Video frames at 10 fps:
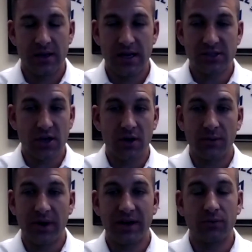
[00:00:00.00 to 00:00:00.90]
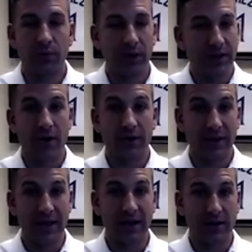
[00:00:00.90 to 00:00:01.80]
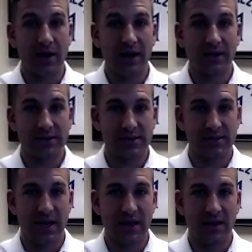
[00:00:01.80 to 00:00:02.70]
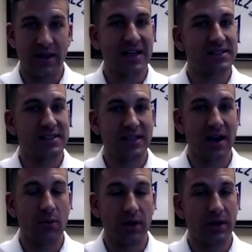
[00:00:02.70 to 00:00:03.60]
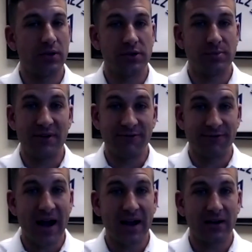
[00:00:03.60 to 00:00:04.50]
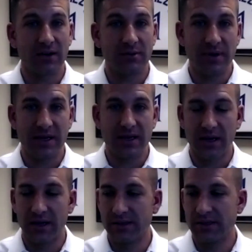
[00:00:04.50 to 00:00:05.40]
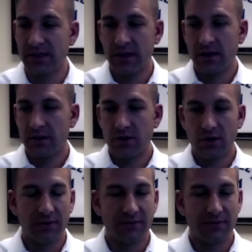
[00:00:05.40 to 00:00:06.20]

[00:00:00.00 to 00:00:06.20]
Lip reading: it's already really hard to get clients. And the last thing I want to do is be fired because your